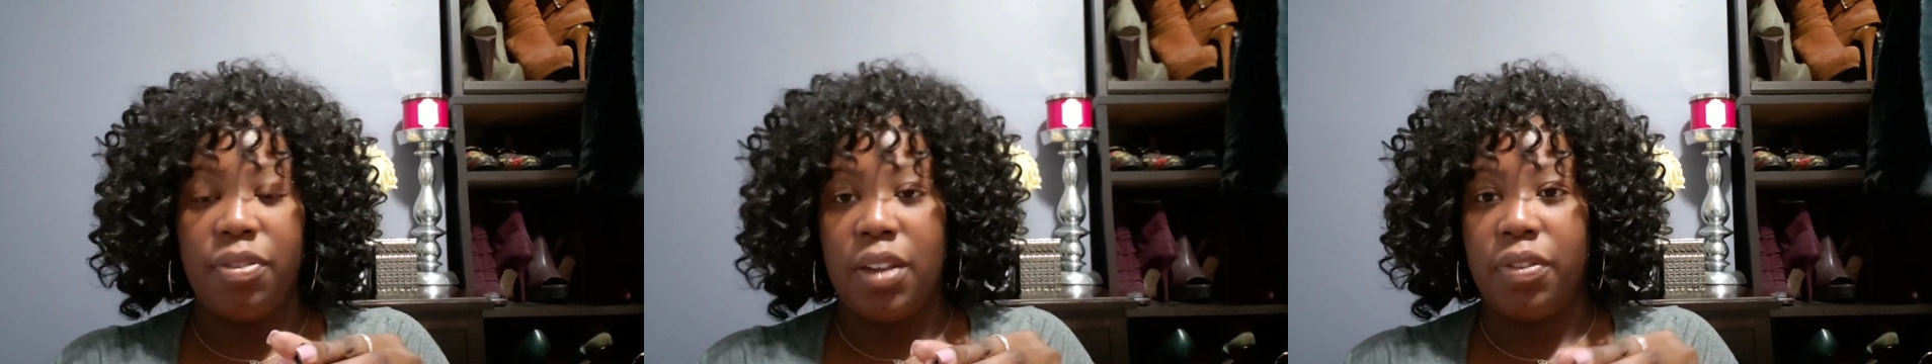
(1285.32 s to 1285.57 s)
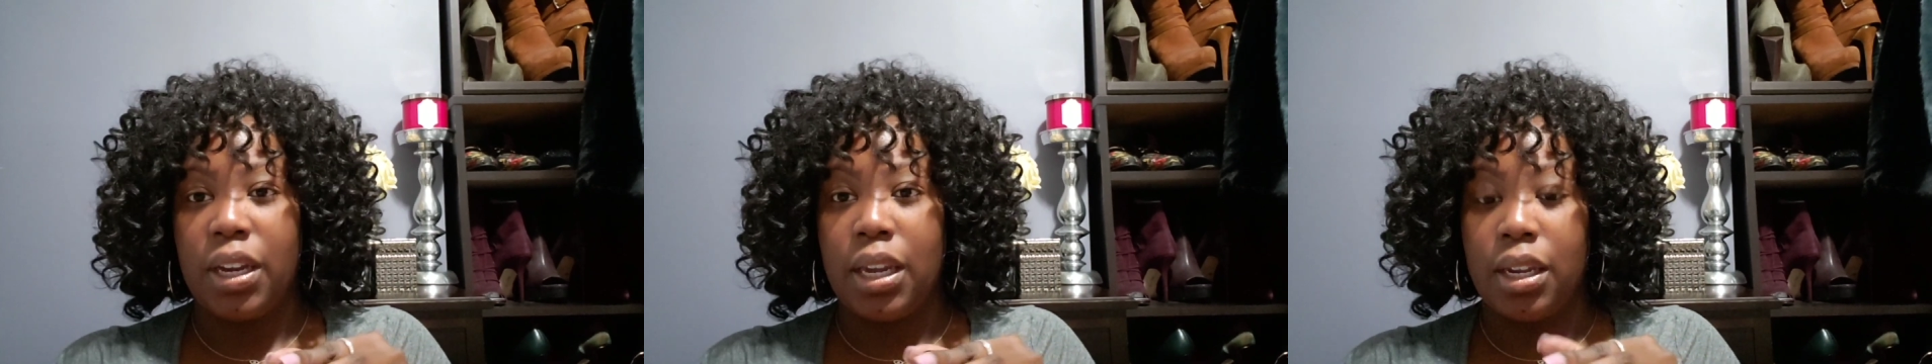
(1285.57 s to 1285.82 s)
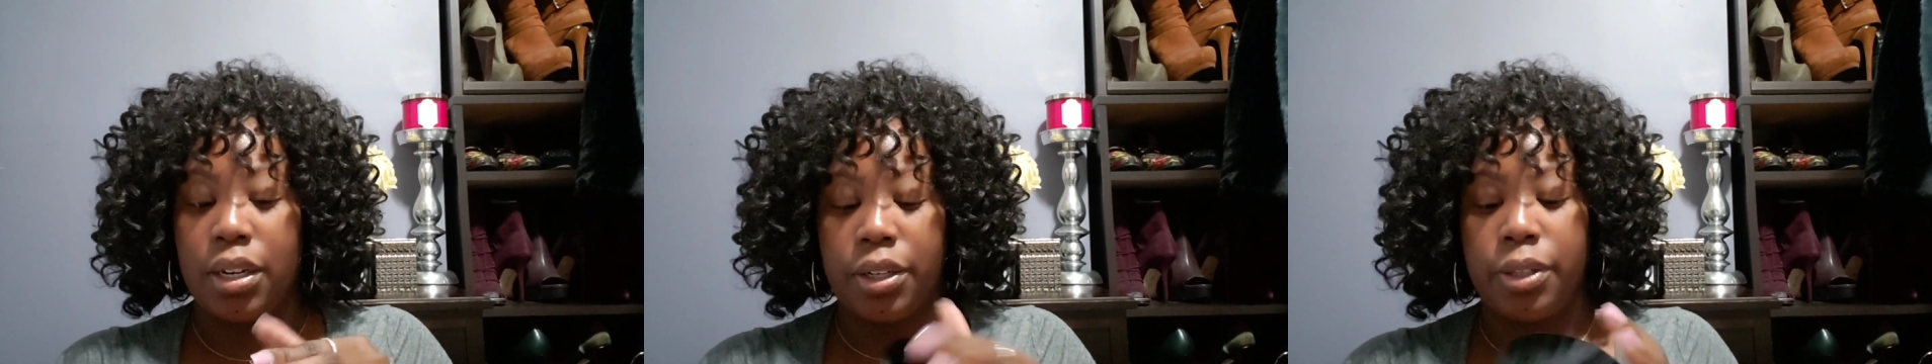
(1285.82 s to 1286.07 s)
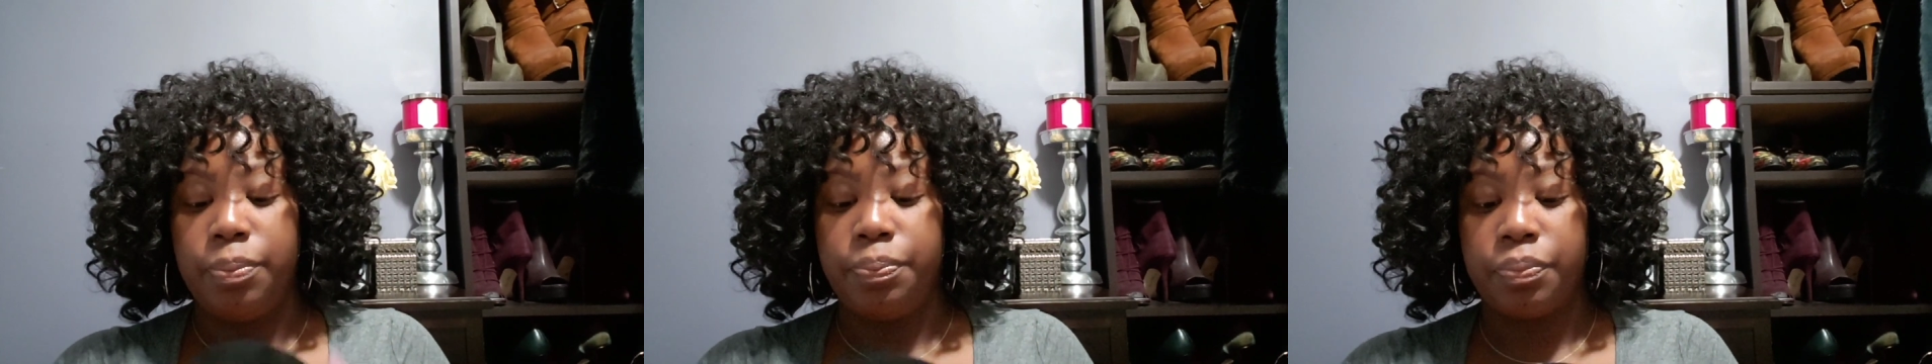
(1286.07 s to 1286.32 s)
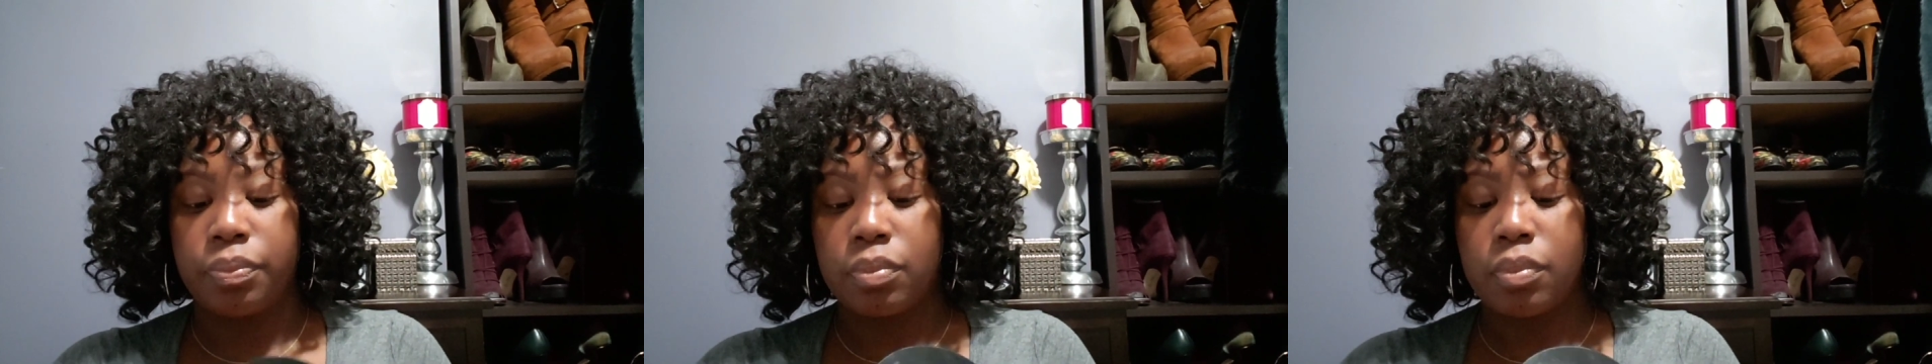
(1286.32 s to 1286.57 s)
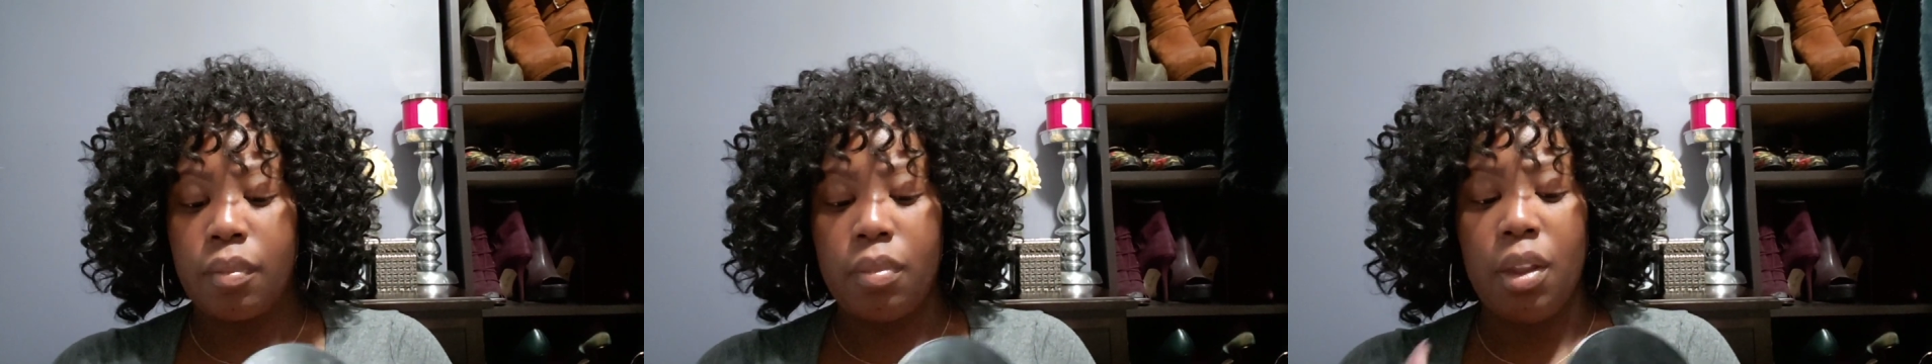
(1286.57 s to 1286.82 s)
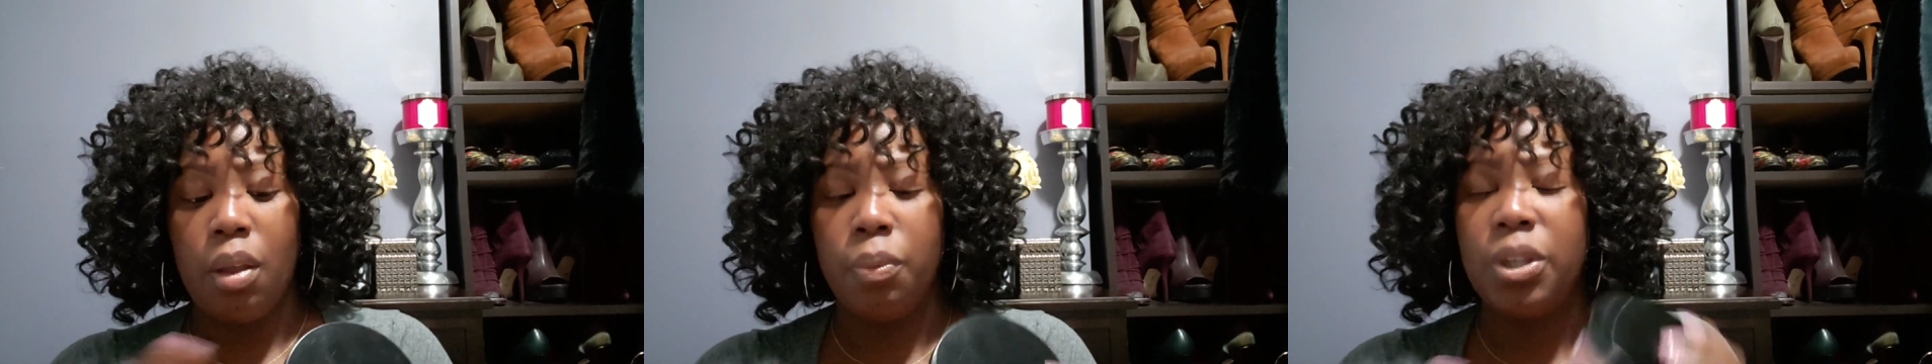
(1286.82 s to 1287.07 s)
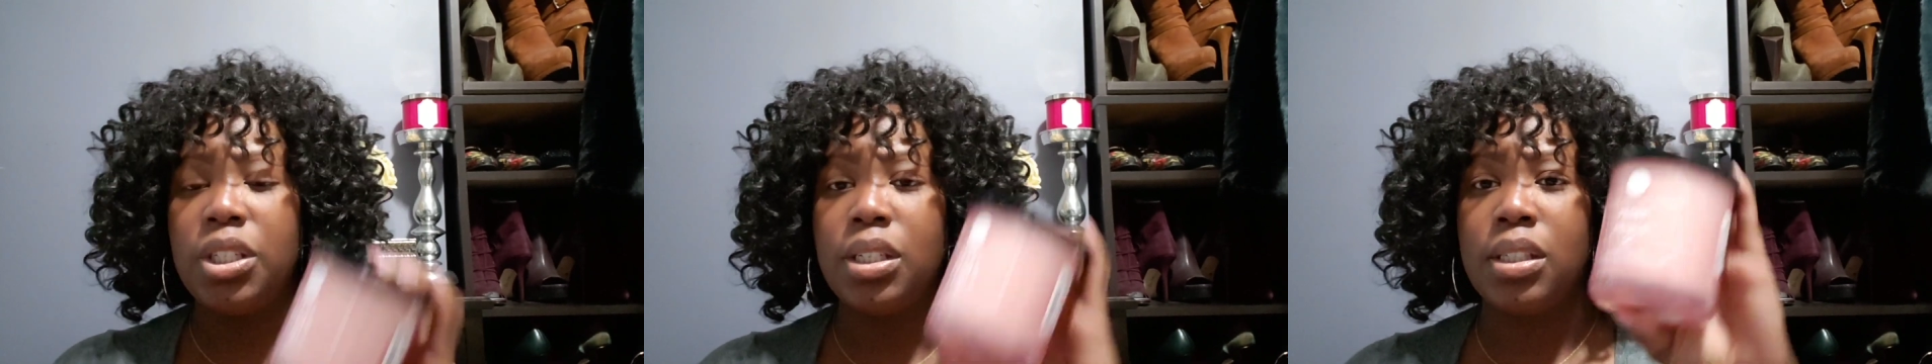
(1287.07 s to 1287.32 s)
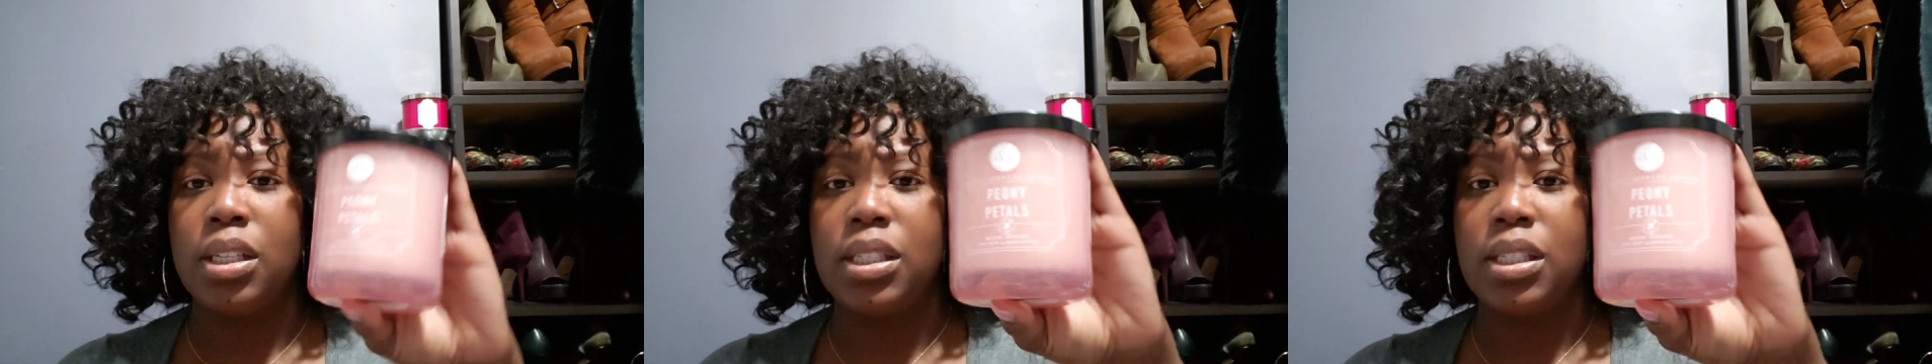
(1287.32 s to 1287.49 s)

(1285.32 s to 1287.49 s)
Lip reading: favorite candle, which is the